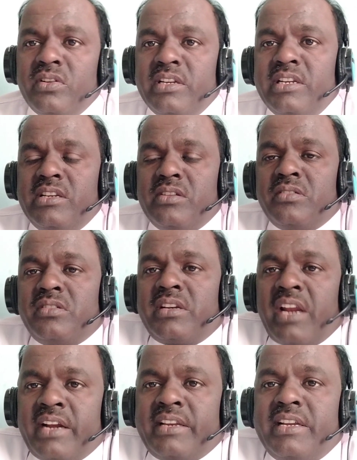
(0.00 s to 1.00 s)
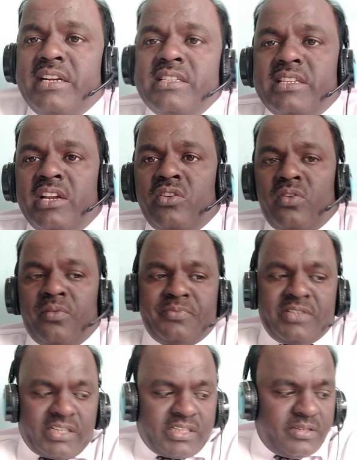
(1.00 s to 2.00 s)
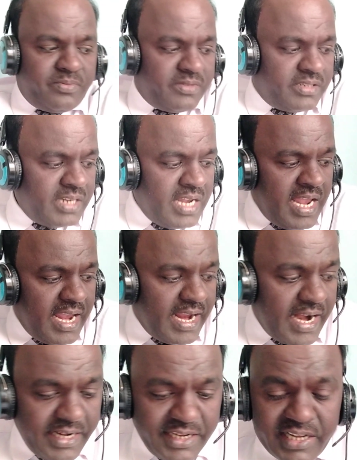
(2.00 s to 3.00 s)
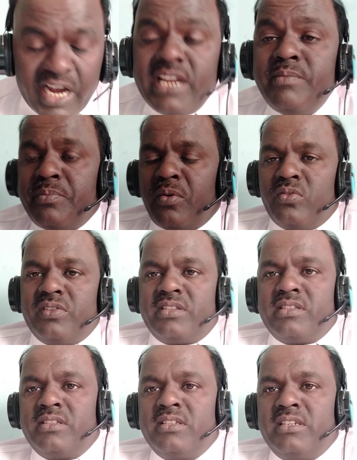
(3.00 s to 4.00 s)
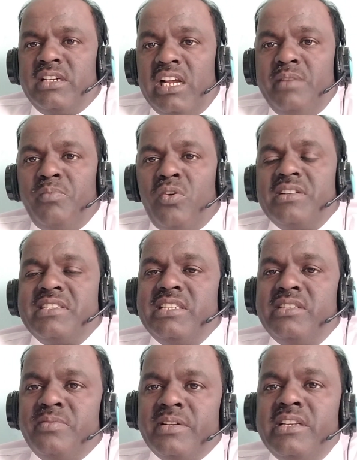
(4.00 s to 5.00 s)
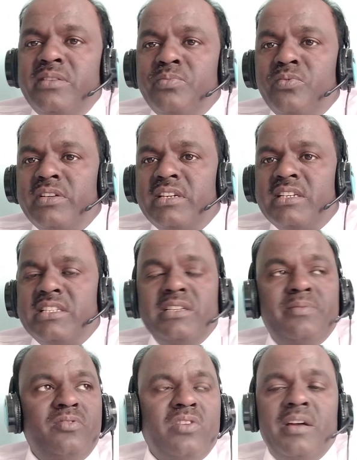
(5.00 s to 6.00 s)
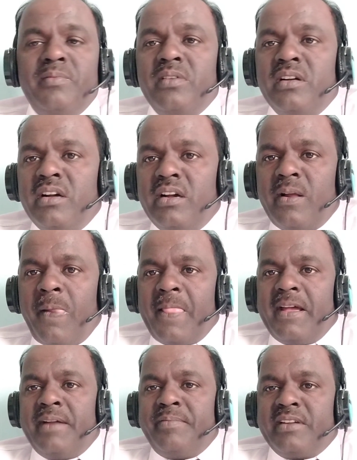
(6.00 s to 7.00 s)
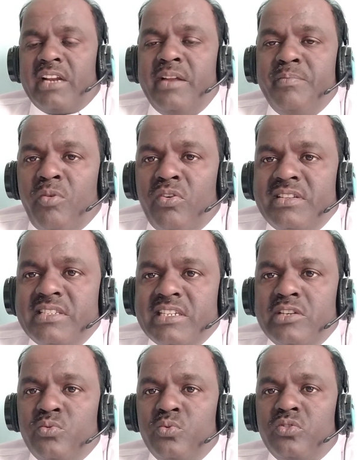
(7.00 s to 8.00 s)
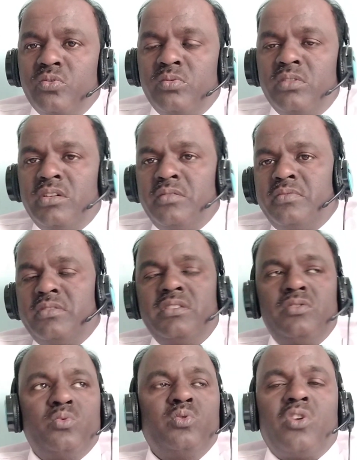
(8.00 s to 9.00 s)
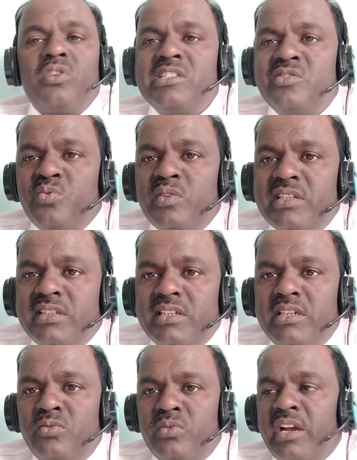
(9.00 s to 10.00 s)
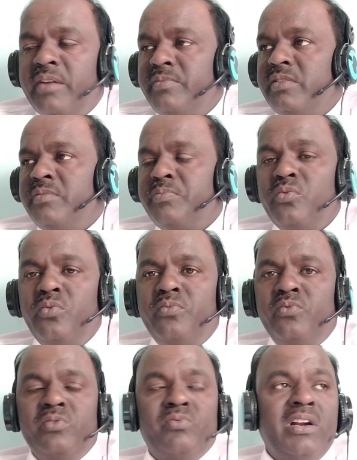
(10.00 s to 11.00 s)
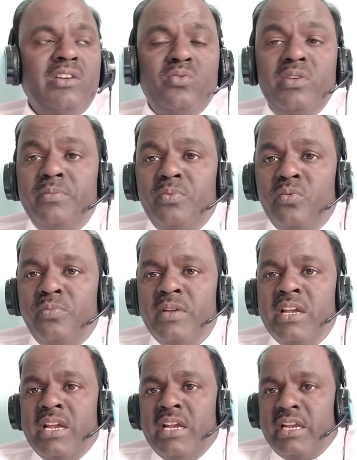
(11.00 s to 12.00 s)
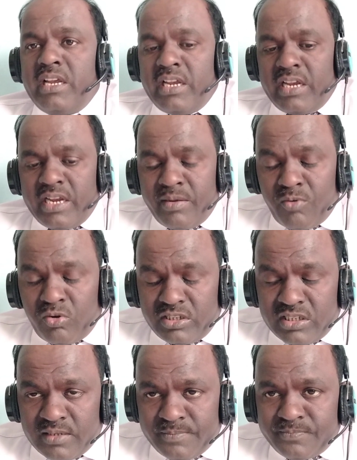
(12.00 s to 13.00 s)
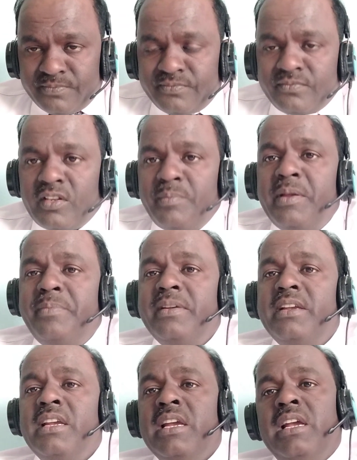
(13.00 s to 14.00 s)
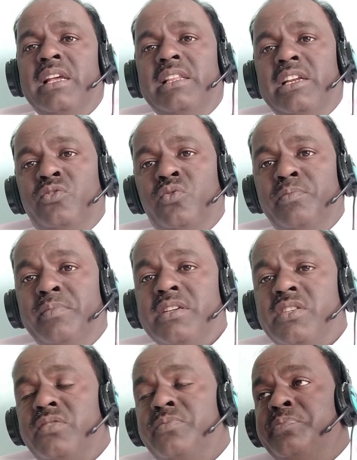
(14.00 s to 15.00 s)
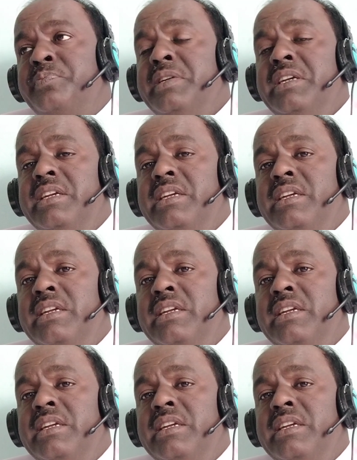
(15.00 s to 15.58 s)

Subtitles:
in targets and objectives. And time bonds is very important. If you have time bonds to 2023, we have improved, we want to improve about the pp, then you must be